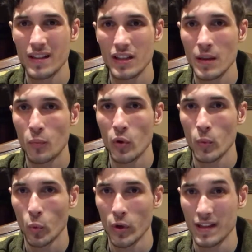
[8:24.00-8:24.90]
to the
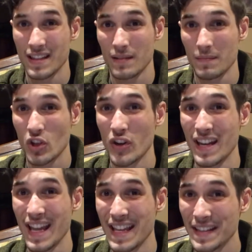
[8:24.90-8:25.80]
point where it's starting
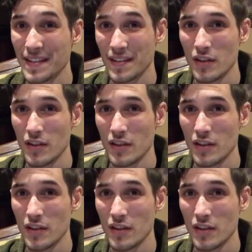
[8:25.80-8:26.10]
to hiss,